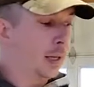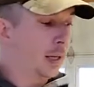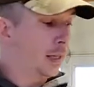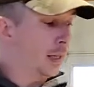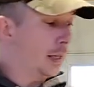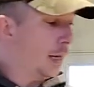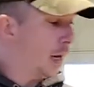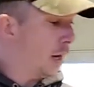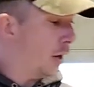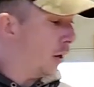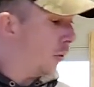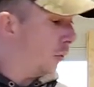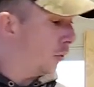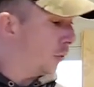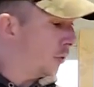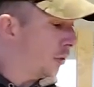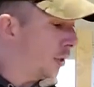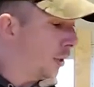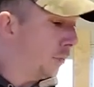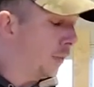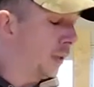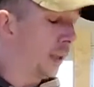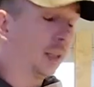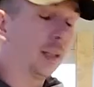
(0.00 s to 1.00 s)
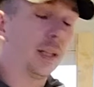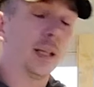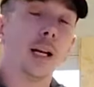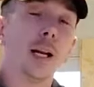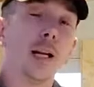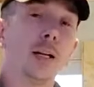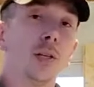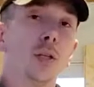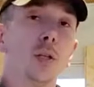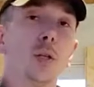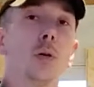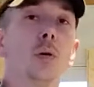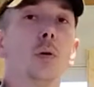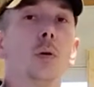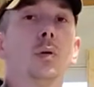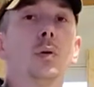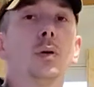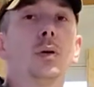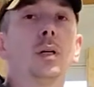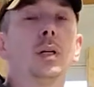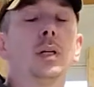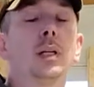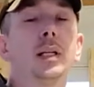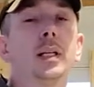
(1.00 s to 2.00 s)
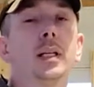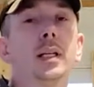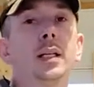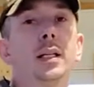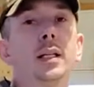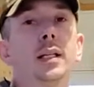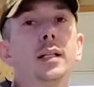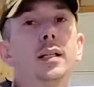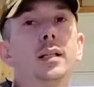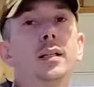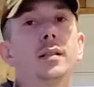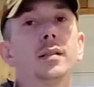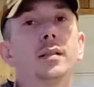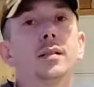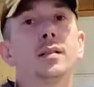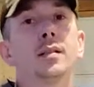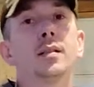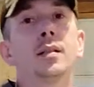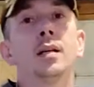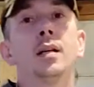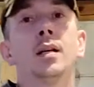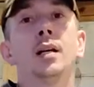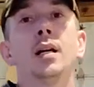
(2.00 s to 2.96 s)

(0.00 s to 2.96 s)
Now, something that I do is